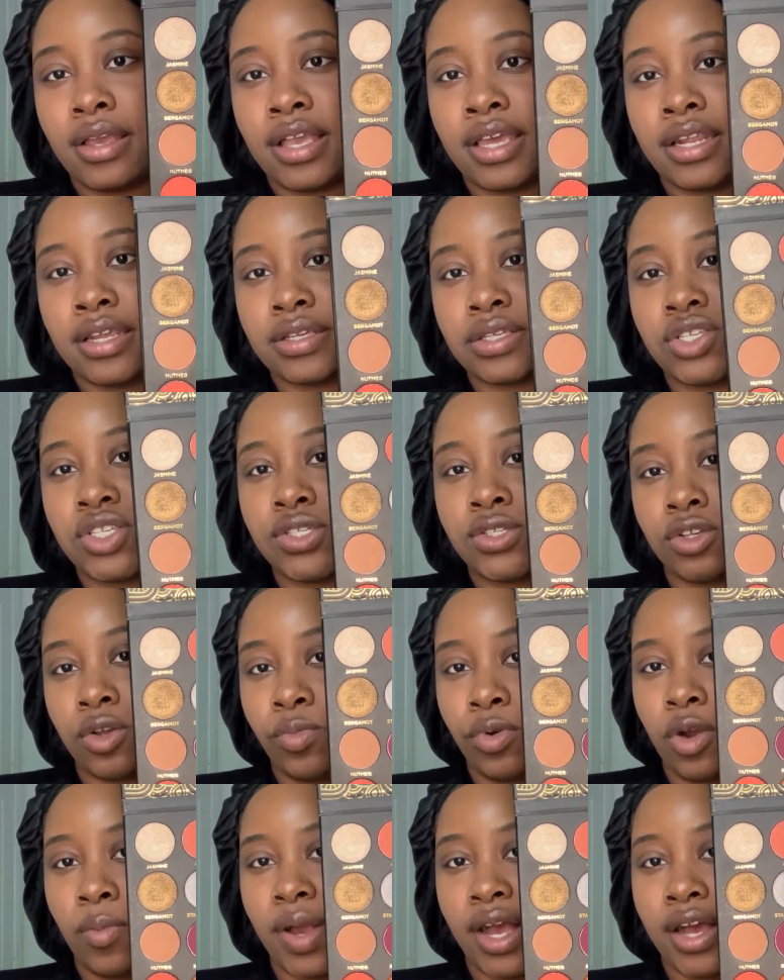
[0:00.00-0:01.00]
It is
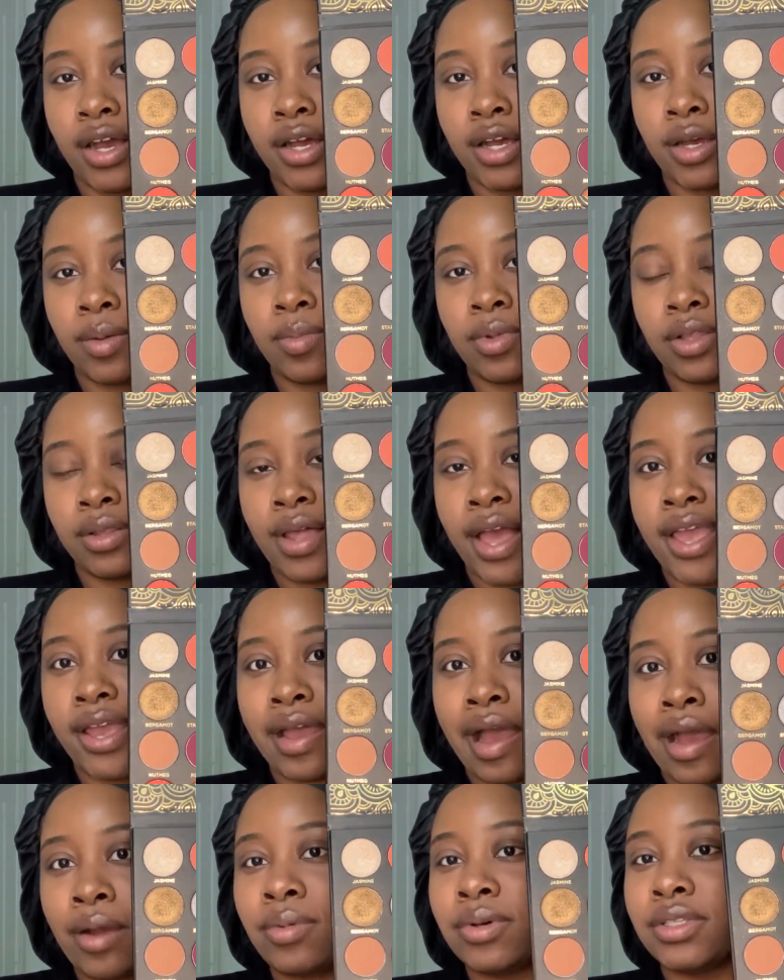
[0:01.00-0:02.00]
super bomb.
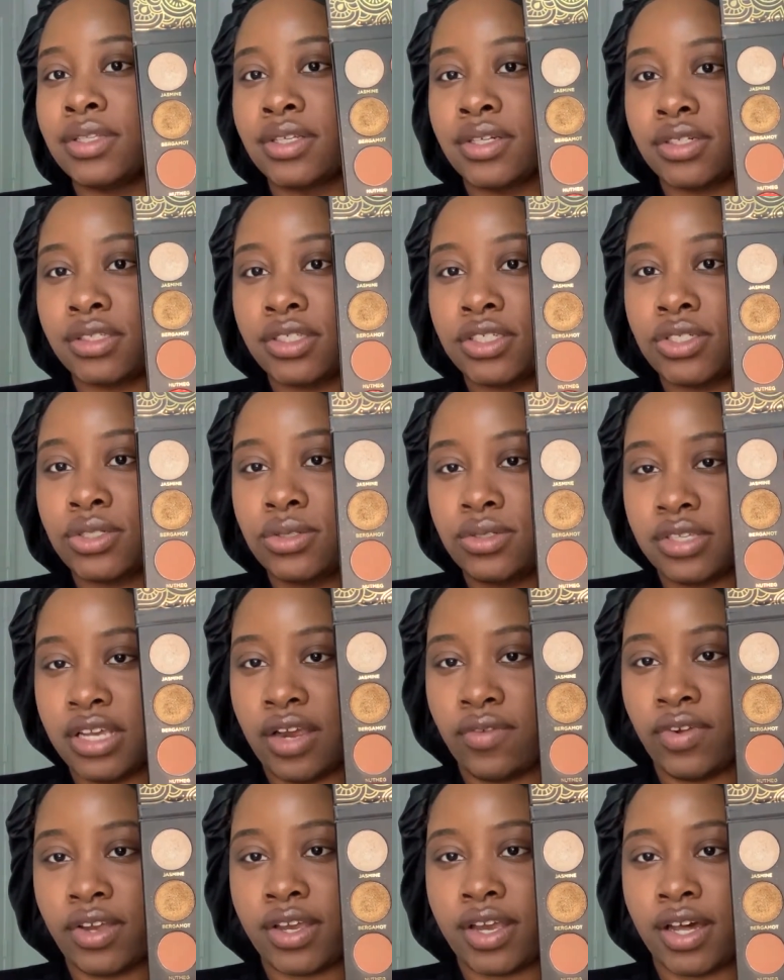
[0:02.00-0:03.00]
Like, I would literally use
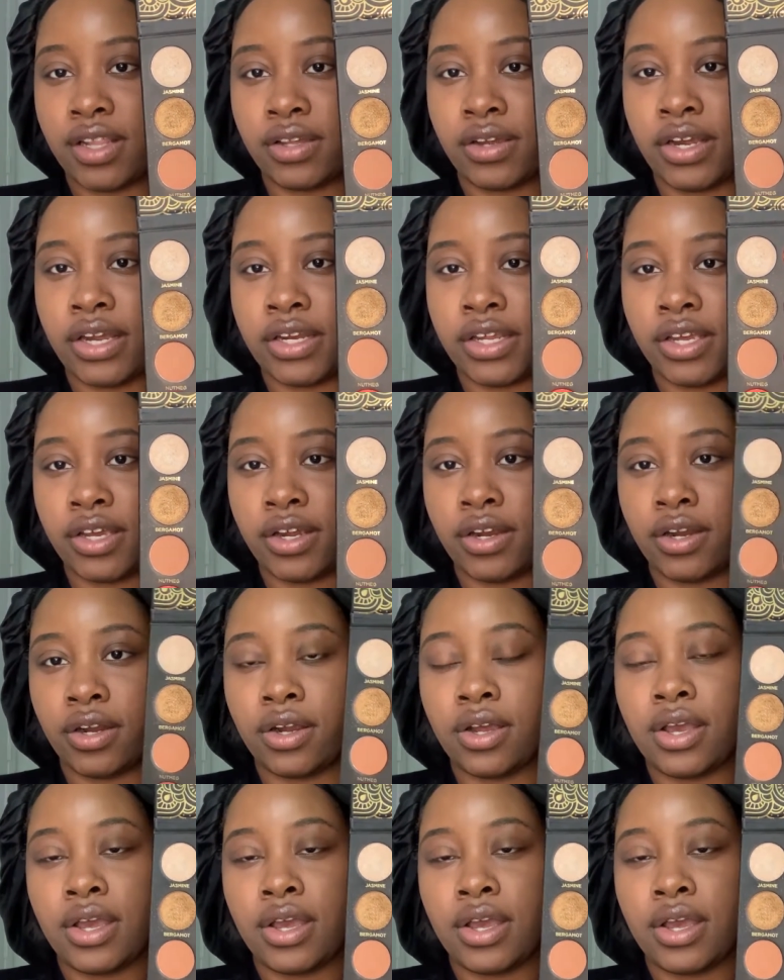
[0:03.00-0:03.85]
every color in here.